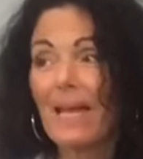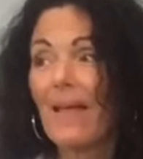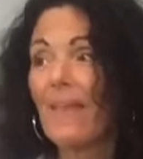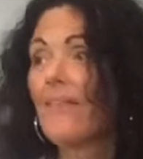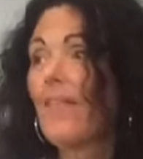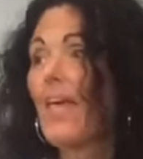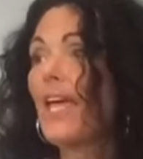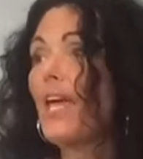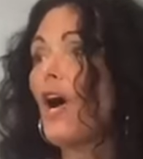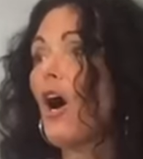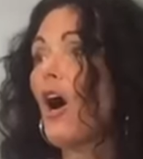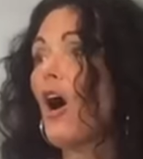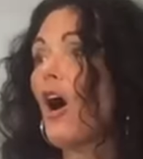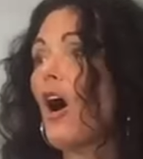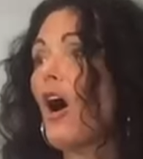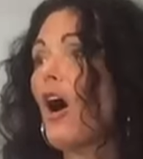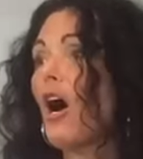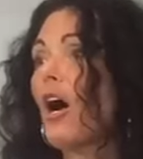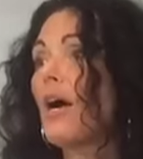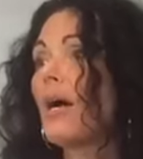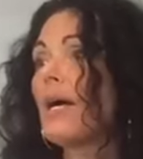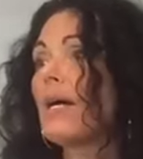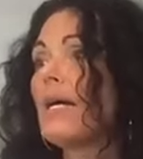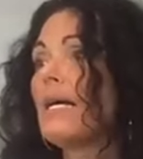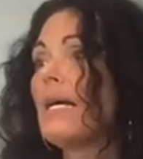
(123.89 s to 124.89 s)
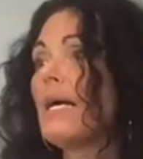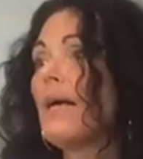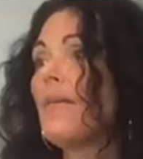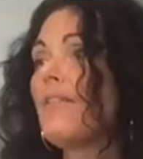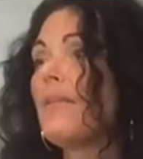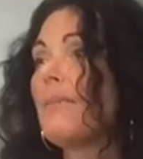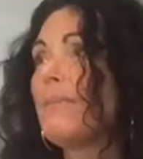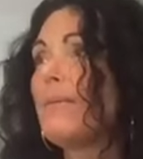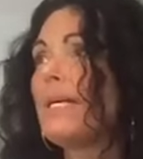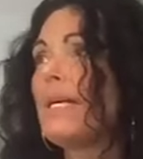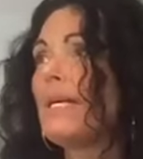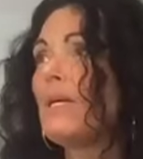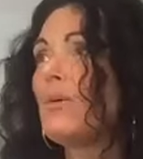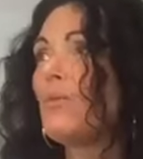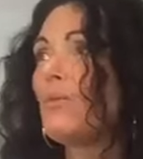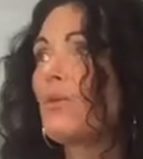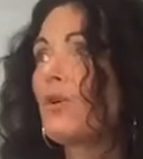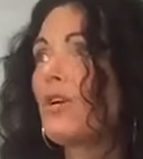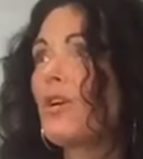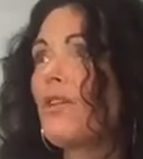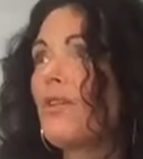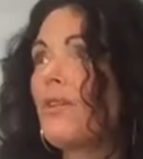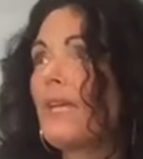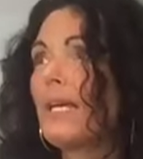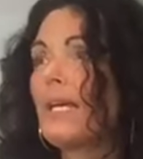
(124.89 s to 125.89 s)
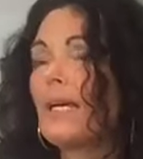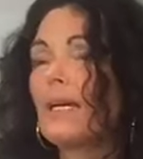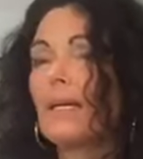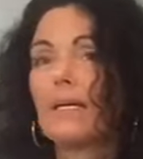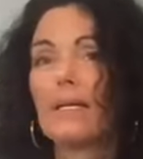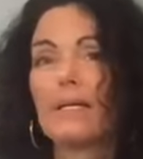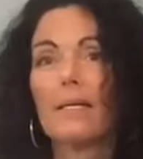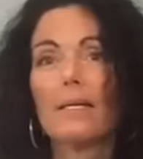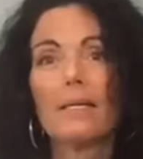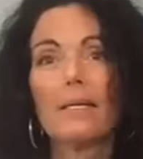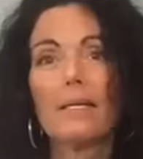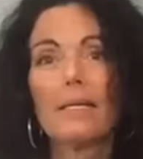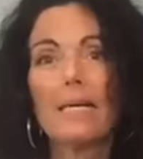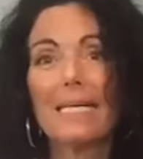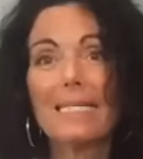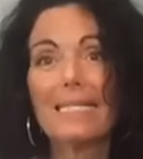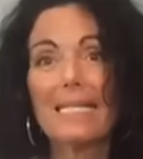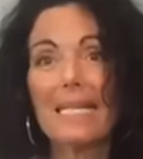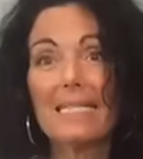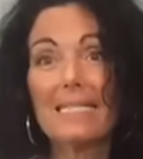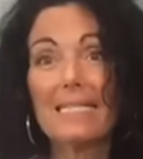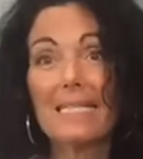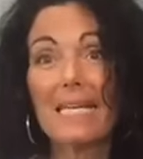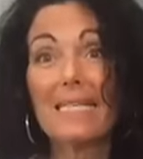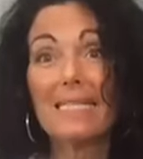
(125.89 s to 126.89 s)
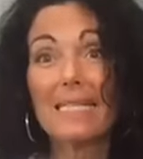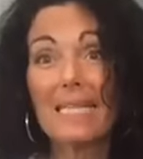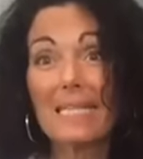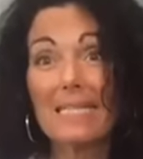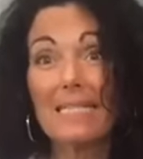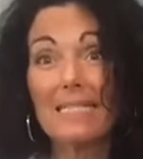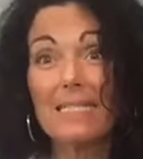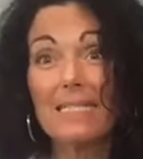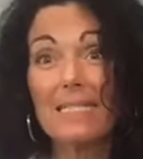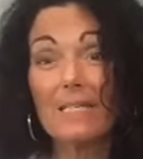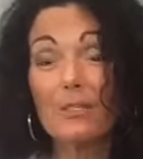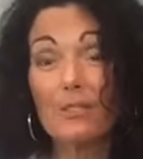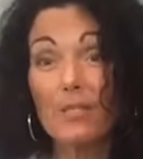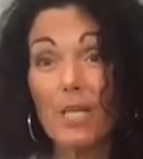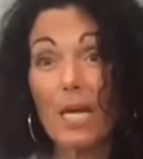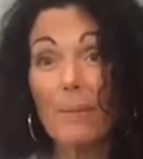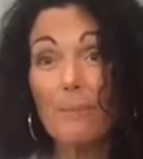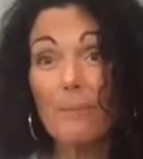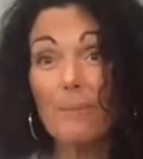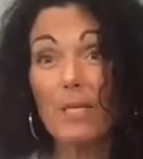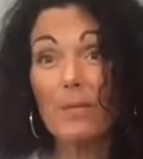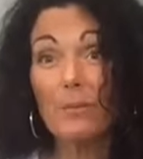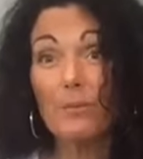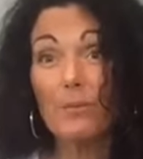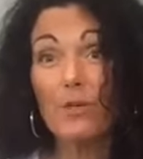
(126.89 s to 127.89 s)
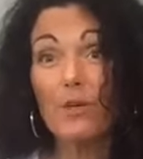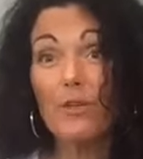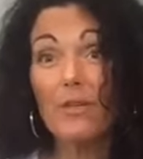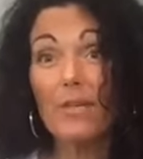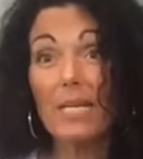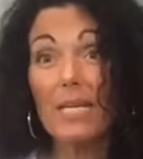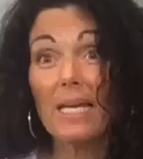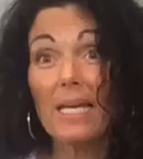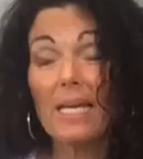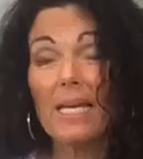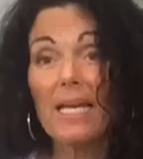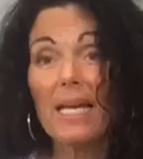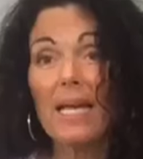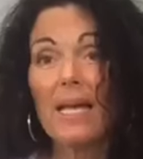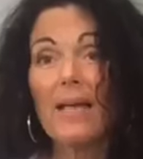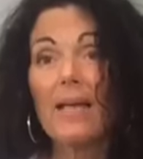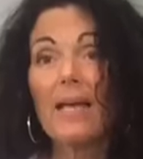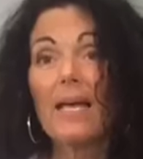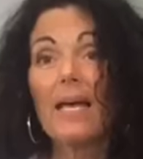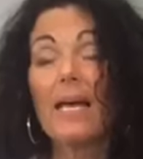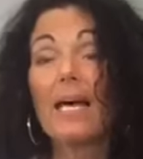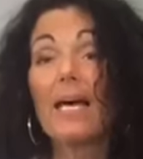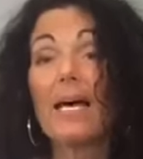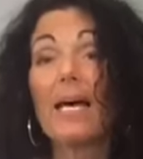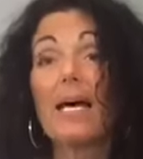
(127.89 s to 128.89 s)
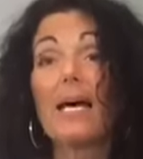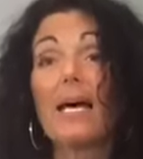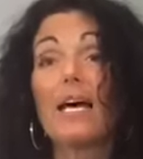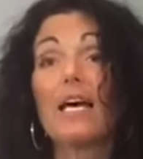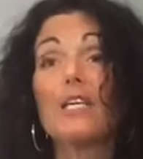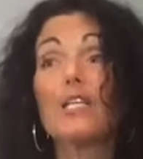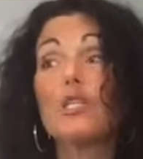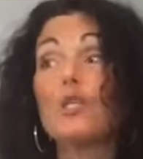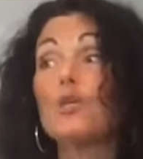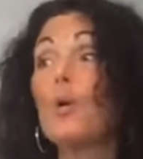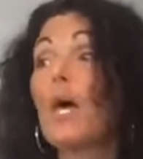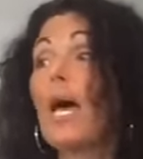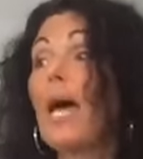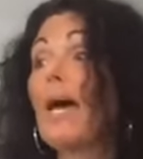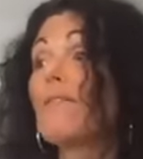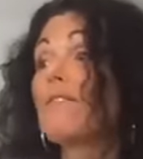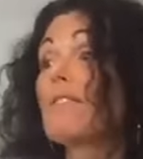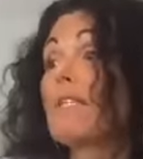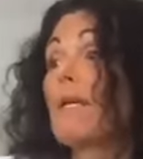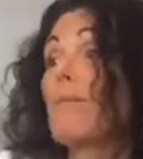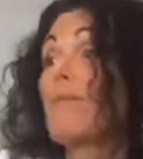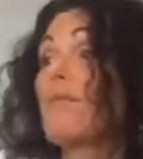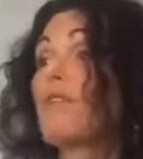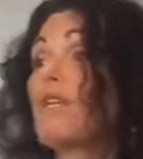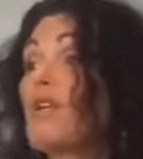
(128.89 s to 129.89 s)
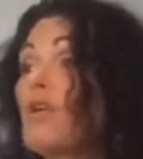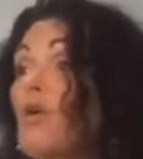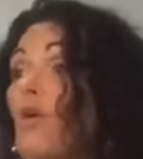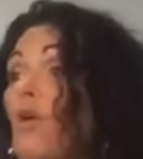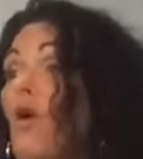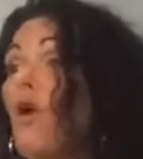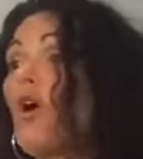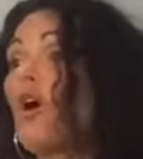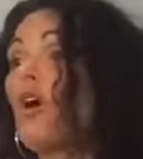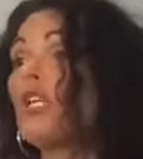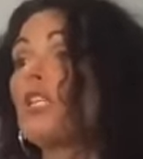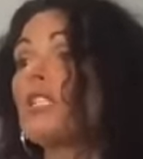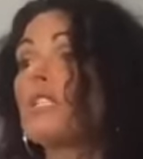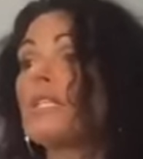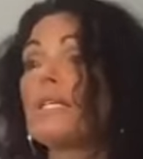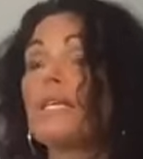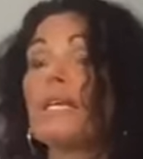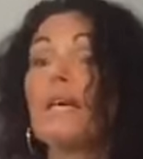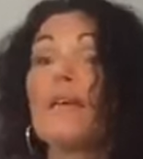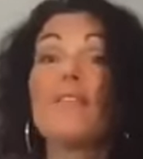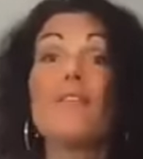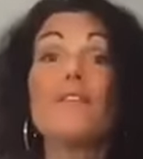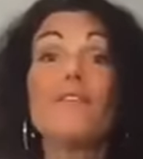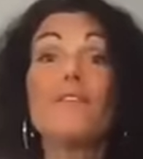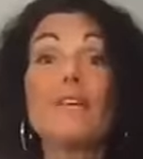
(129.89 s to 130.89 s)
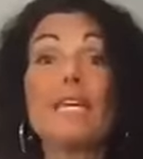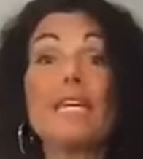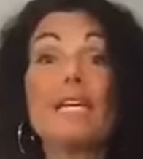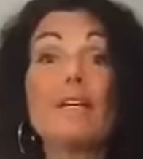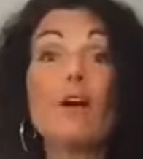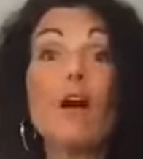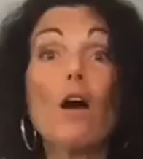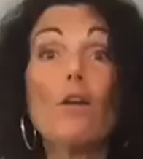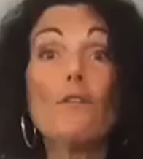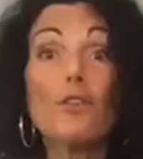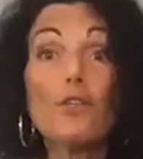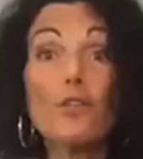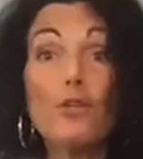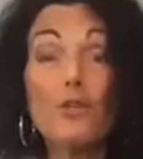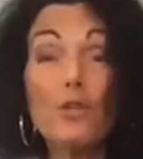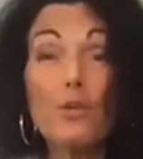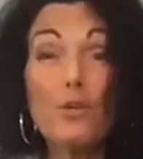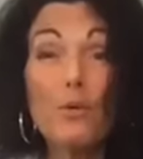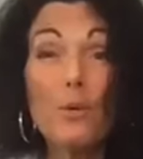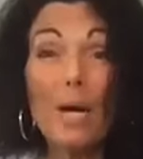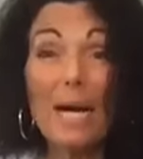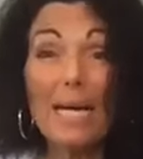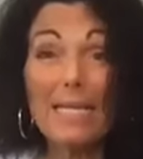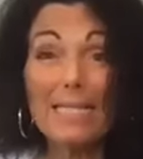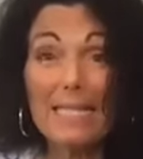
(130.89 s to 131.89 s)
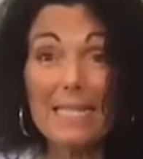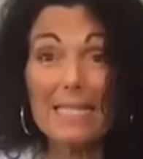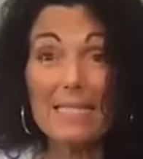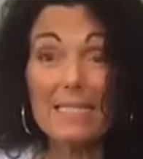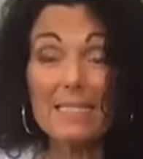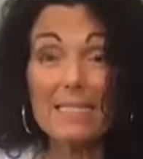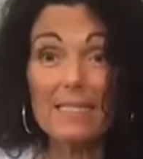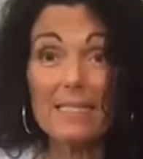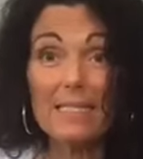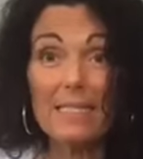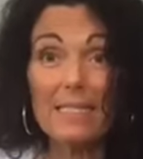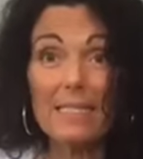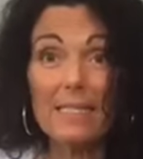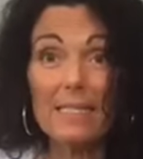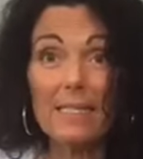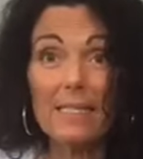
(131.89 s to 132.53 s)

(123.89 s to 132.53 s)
They are the being worthy identity, or not being worthy. You have something called the fear of a new identity.